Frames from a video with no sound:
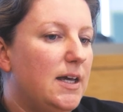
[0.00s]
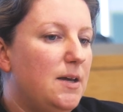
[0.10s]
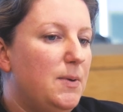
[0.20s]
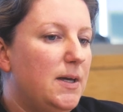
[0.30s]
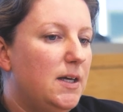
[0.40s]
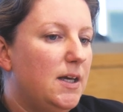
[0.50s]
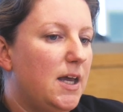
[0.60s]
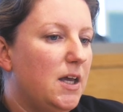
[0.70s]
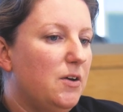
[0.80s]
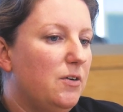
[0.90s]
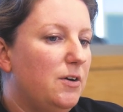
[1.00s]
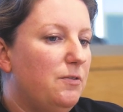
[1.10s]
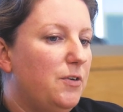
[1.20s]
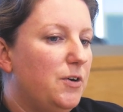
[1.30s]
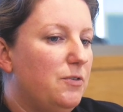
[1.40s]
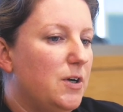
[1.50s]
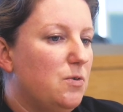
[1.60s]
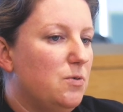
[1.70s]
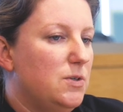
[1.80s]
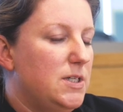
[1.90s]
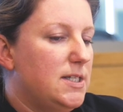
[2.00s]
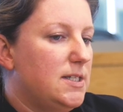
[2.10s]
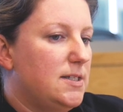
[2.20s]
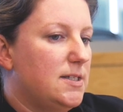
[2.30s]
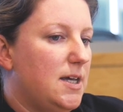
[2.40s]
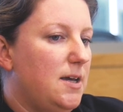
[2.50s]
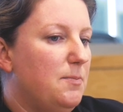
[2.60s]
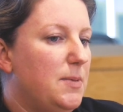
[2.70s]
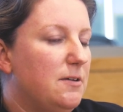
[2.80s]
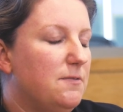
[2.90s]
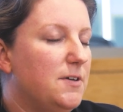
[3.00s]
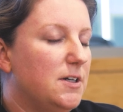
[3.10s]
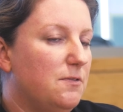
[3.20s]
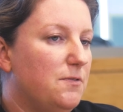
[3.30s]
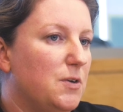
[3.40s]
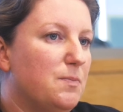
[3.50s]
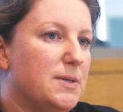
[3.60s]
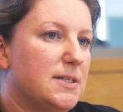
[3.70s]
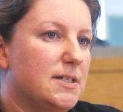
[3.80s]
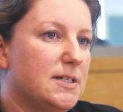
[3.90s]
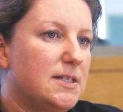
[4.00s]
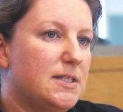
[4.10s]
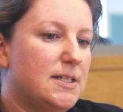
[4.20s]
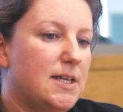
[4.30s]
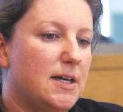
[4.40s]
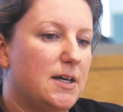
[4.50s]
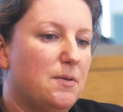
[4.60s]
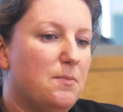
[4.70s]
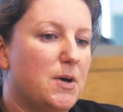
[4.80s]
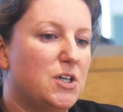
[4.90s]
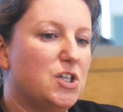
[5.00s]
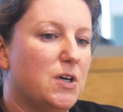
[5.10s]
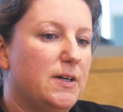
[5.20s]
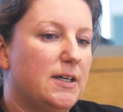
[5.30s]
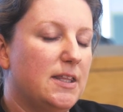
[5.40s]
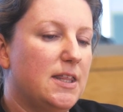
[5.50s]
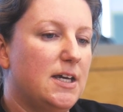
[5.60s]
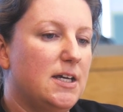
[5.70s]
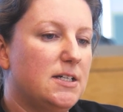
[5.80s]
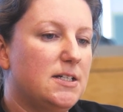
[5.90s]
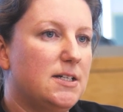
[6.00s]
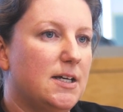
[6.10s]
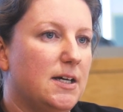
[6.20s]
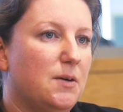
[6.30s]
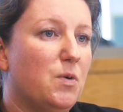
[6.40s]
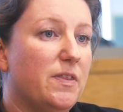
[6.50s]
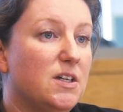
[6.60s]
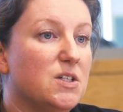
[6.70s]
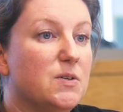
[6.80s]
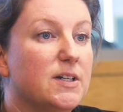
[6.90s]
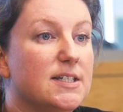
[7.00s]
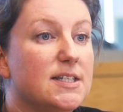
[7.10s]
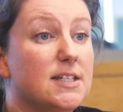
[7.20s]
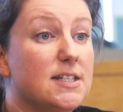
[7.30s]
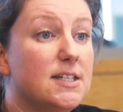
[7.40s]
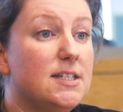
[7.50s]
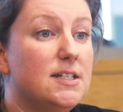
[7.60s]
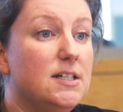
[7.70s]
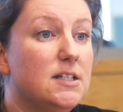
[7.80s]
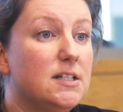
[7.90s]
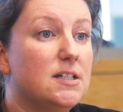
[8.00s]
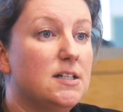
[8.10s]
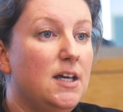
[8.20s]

Keeping accurate food records can benefit a food business by showing that what they're doing is consistent,